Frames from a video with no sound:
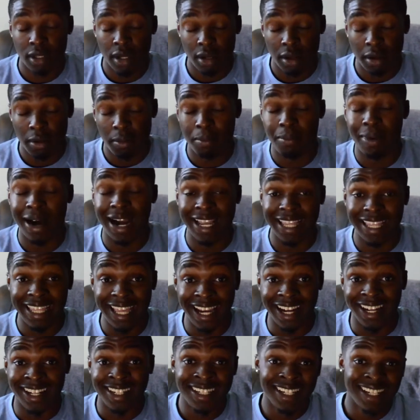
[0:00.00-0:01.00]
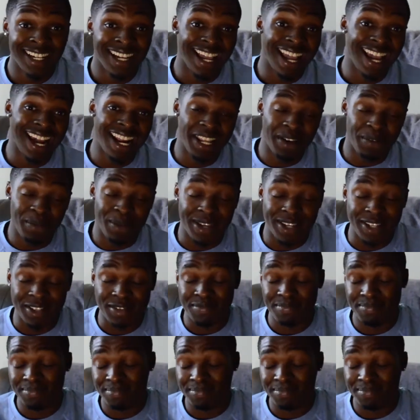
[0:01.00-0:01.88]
by, anyways,